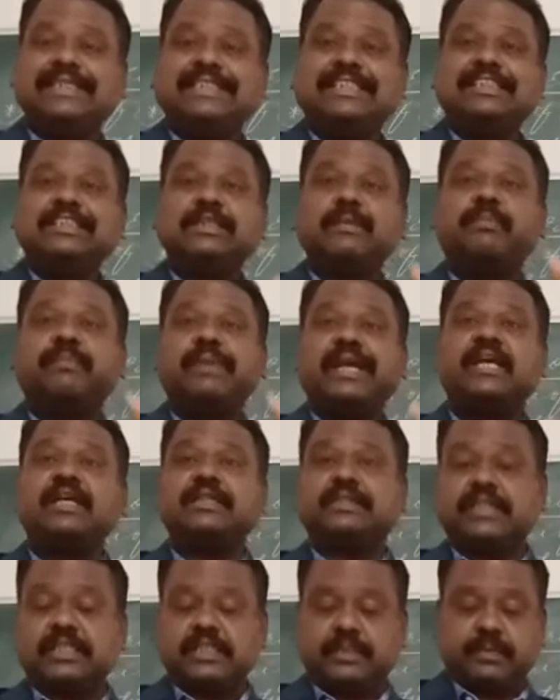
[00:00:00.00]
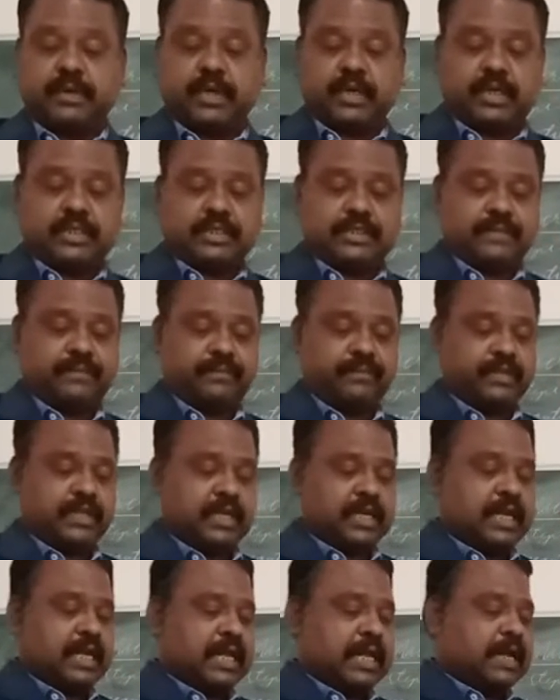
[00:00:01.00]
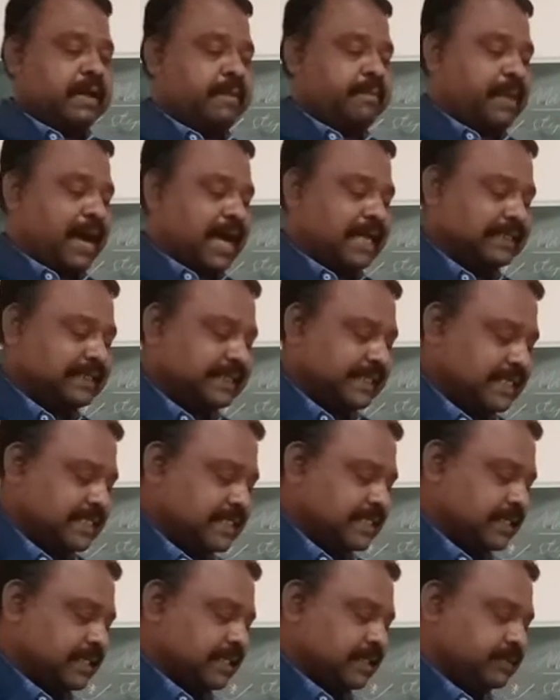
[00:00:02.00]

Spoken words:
This is the precautions for us. First is